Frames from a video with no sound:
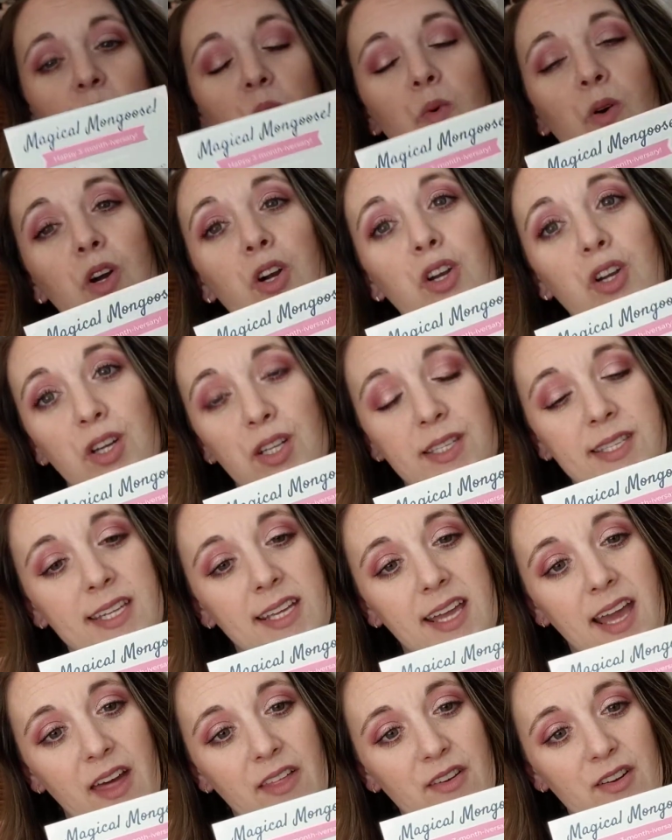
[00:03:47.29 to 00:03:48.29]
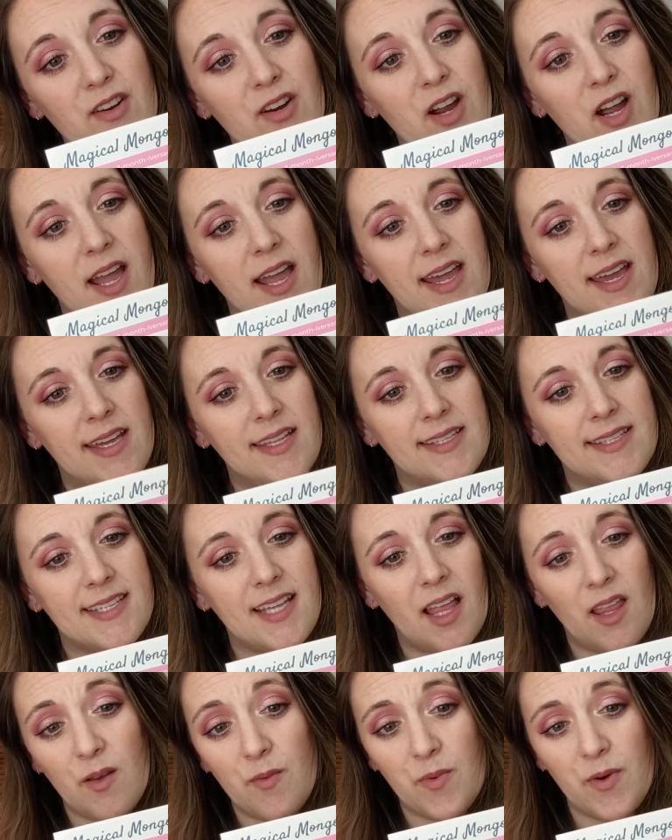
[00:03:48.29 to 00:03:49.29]
We're good together. In
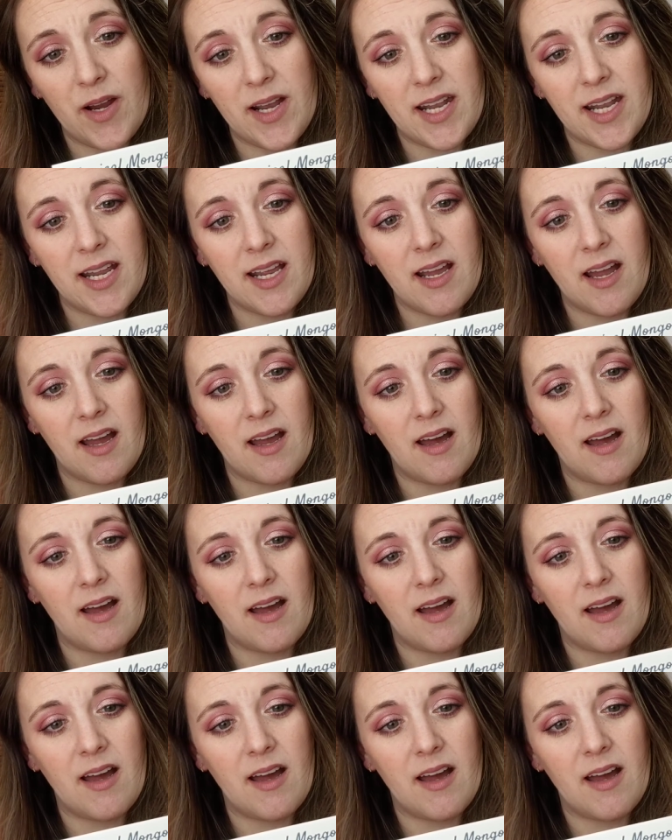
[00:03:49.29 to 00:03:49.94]
celebration